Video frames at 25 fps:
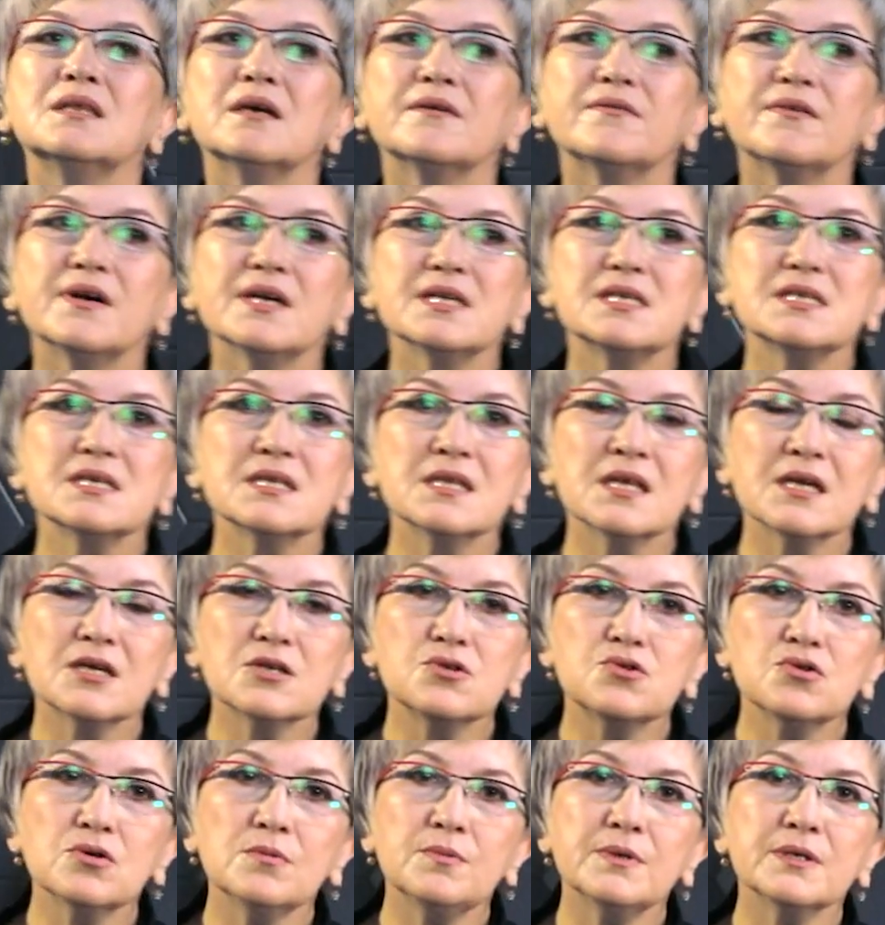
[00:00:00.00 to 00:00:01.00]
Let's
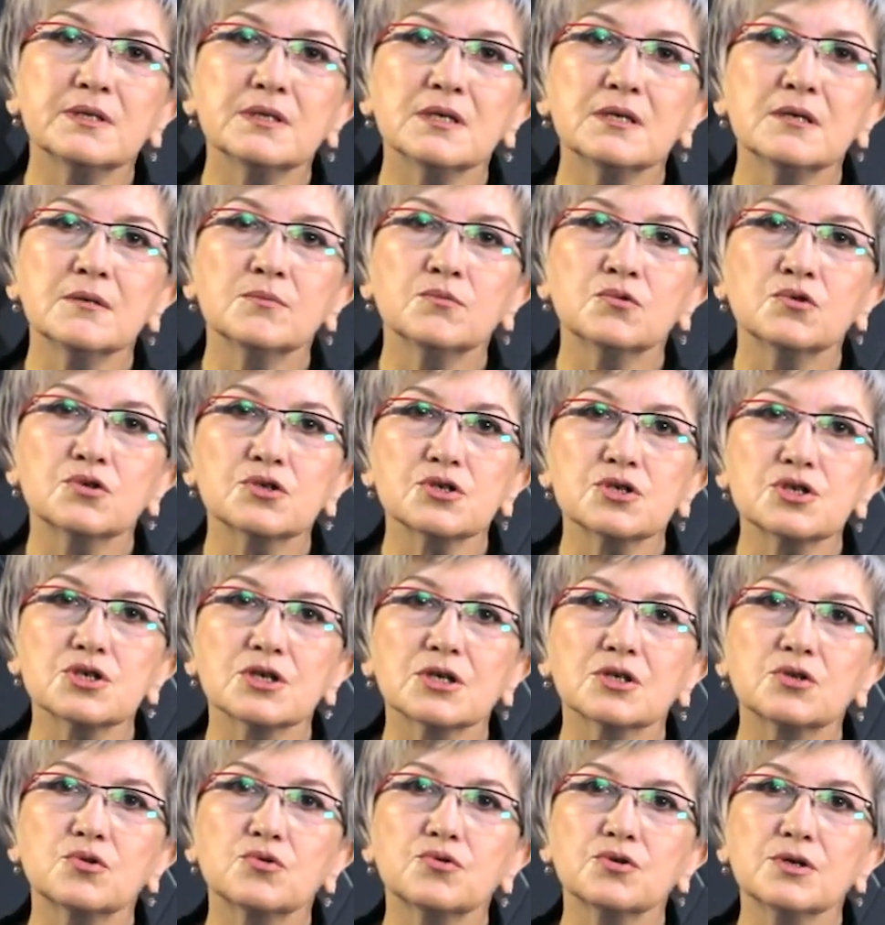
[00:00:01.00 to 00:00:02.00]
locate it in a slightly
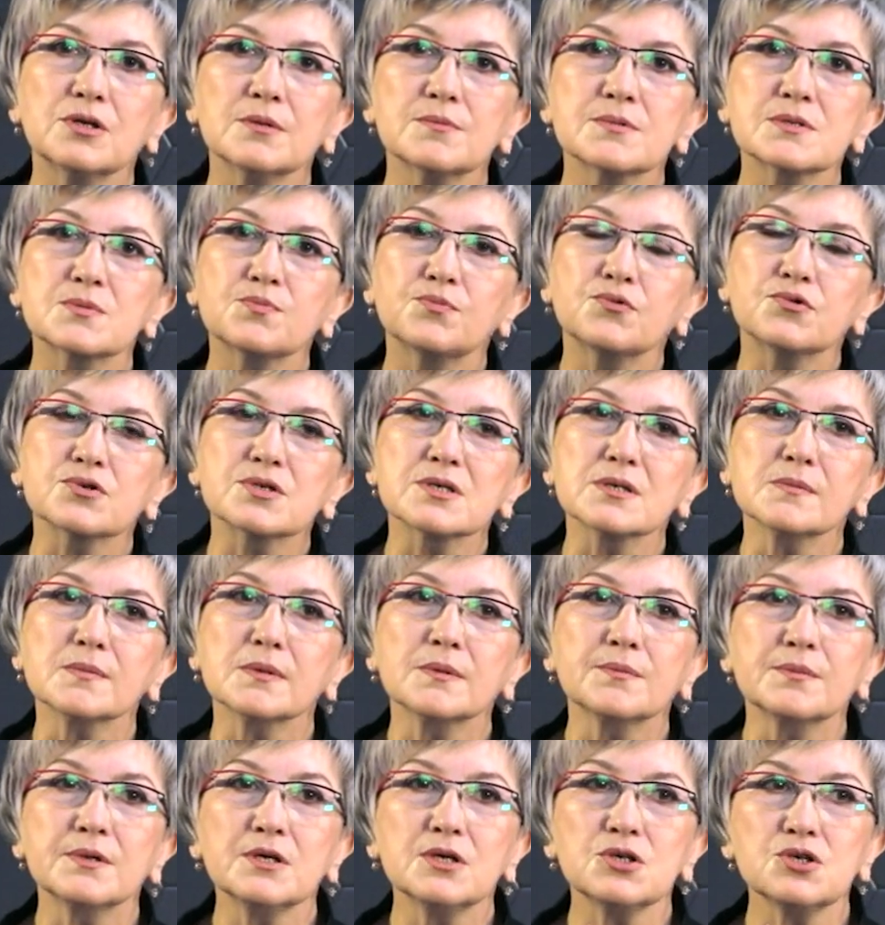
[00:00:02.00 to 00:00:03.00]
different manner.
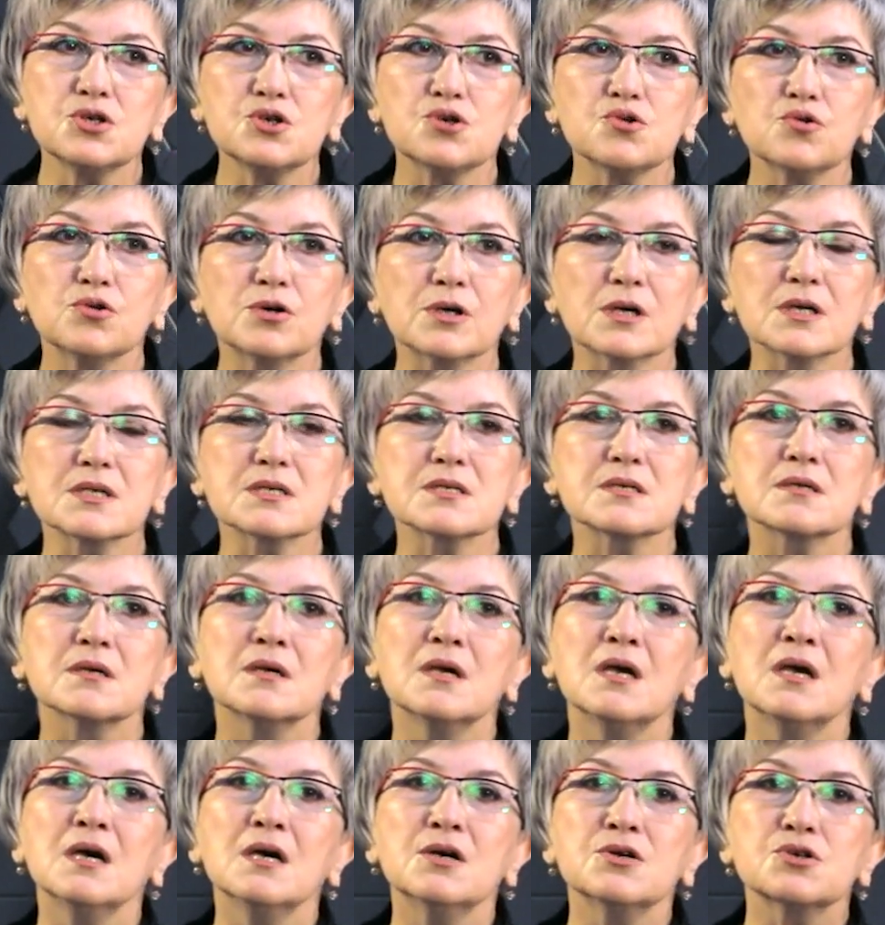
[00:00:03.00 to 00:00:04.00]
Once again, what were
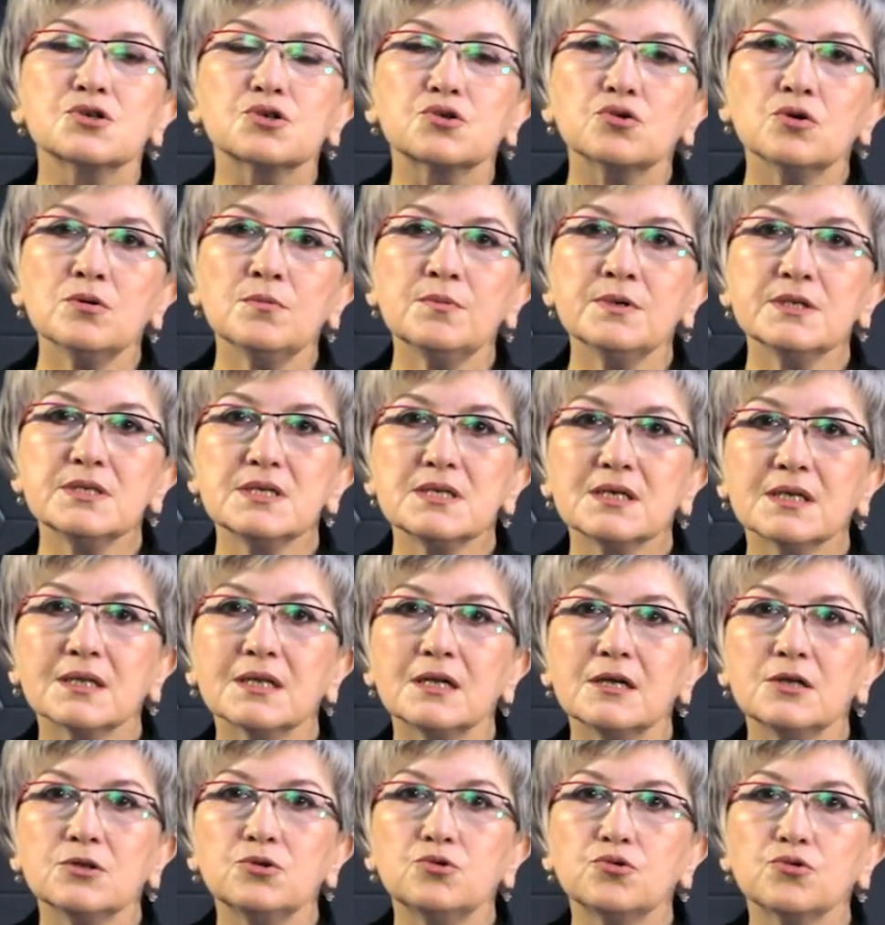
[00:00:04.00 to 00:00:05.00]
we engaged in
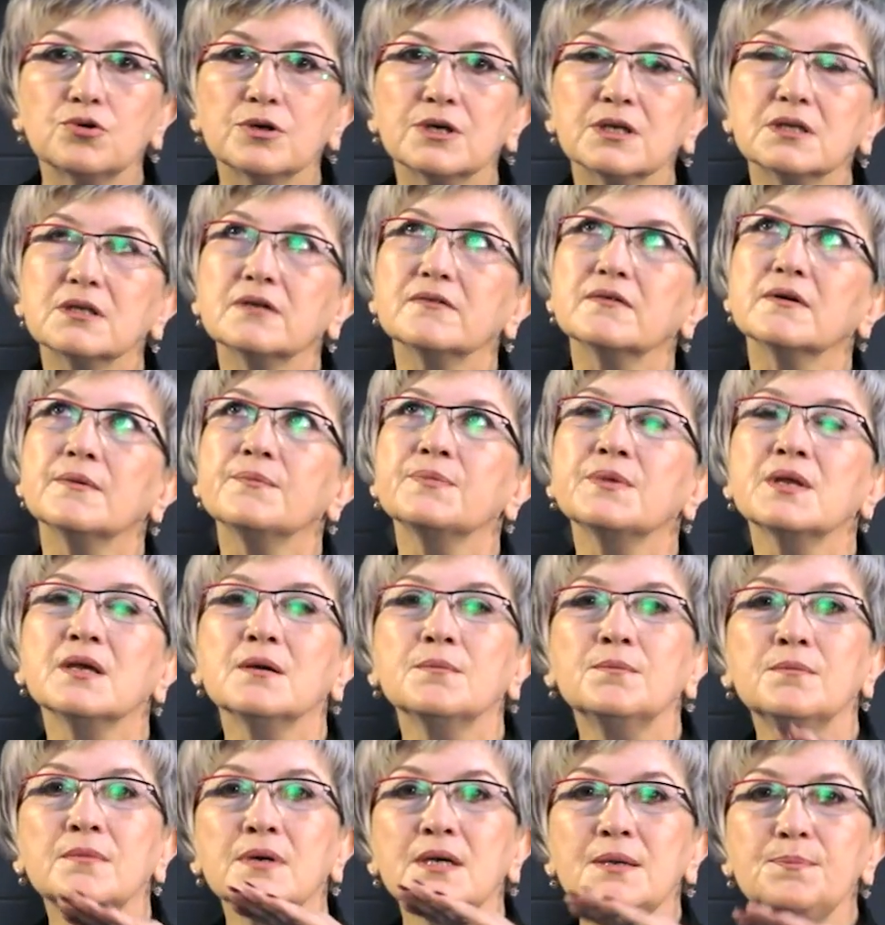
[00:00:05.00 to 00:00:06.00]
prior to this?
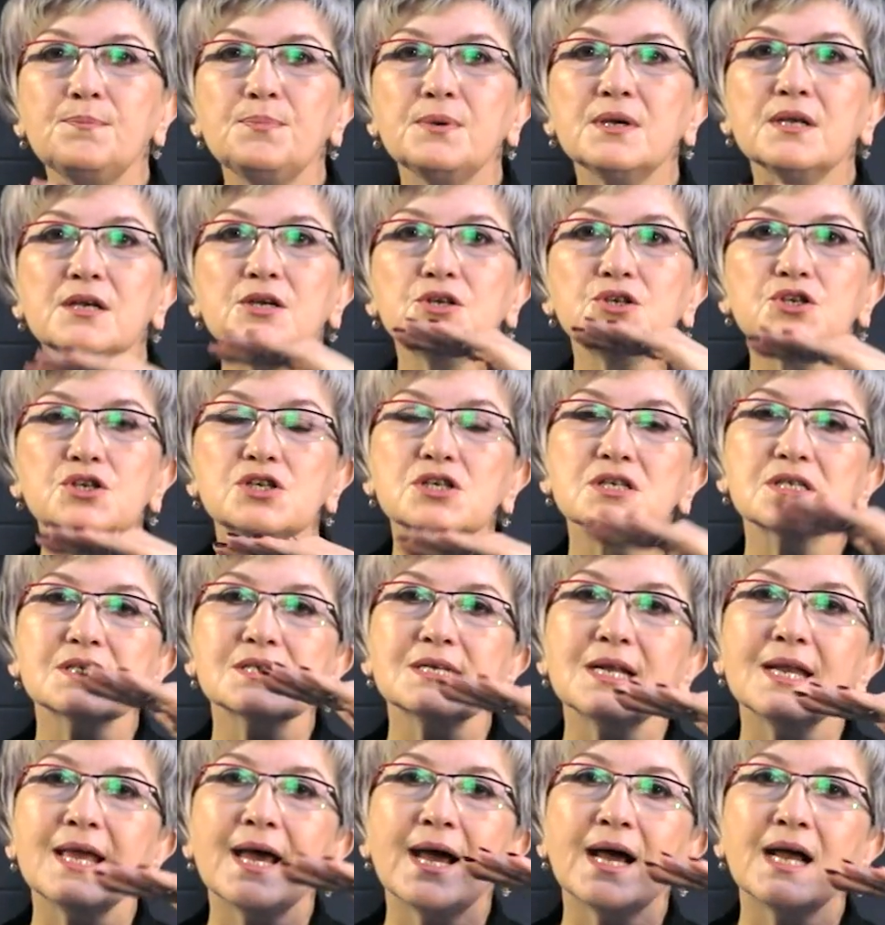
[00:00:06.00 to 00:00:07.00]
We listed
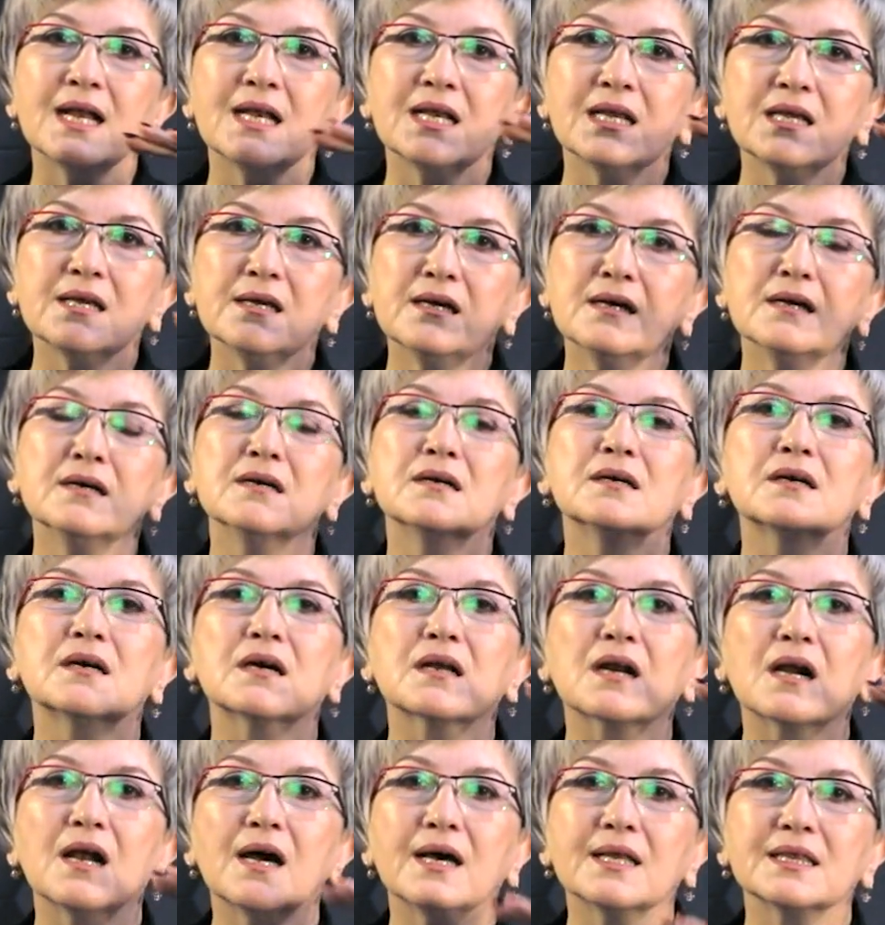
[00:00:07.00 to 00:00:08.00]
multiple
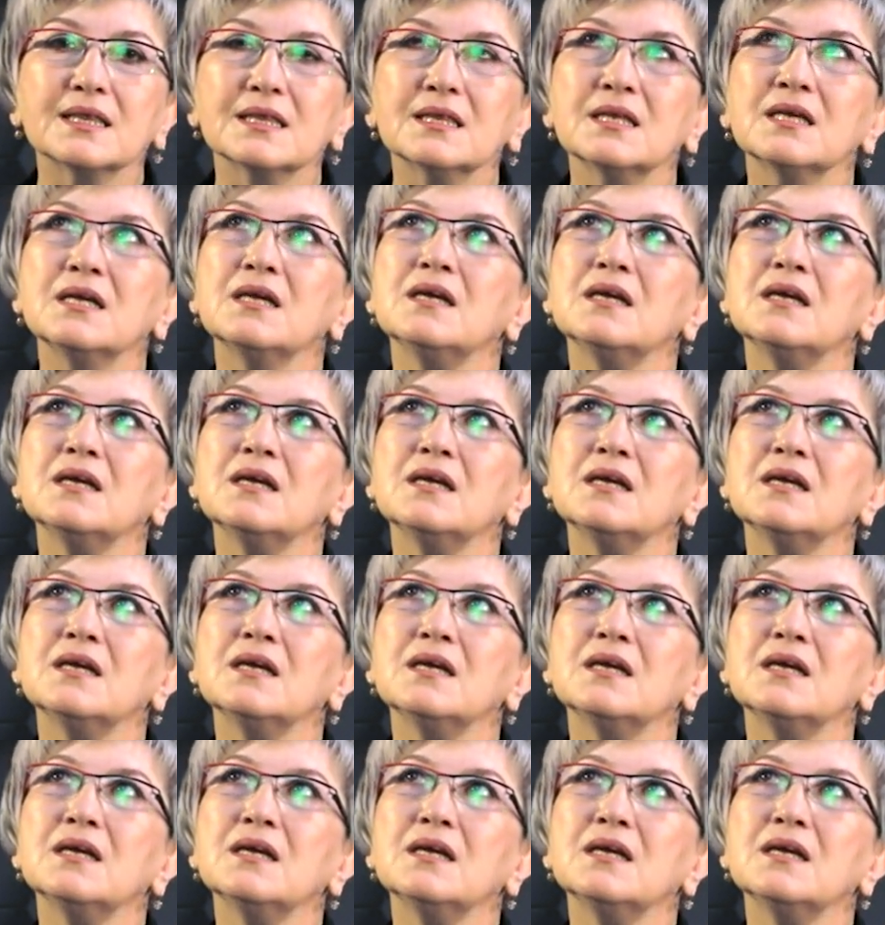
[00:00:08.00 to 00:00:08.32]
instances of each of the